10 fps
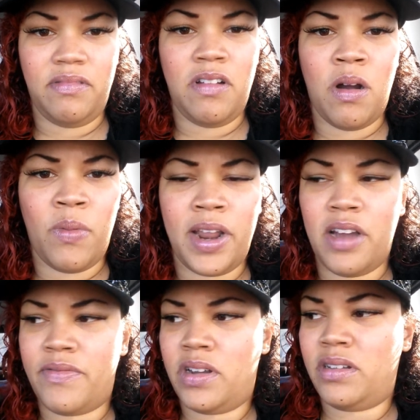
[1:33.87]
Or
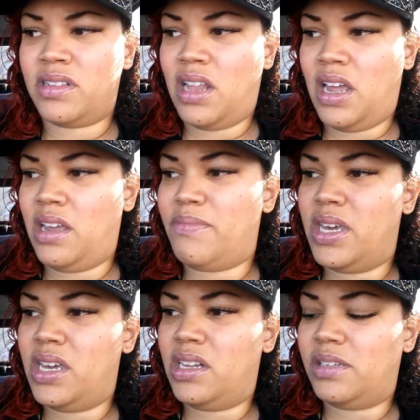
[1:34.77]
whatever. And it's like,
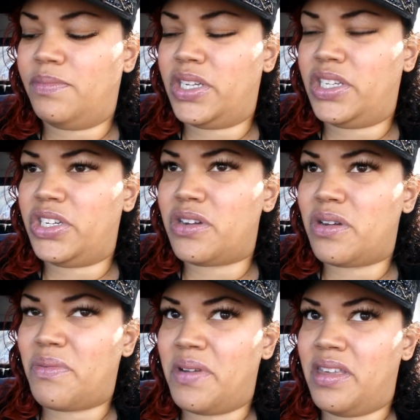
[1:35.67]
bitch, but you're
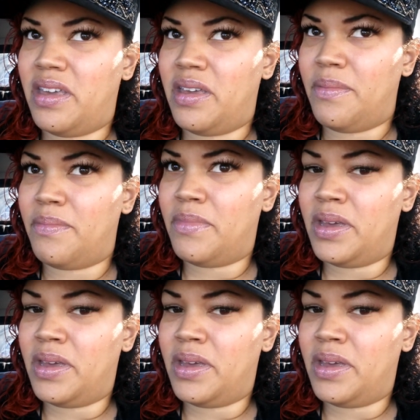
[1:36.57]
with him.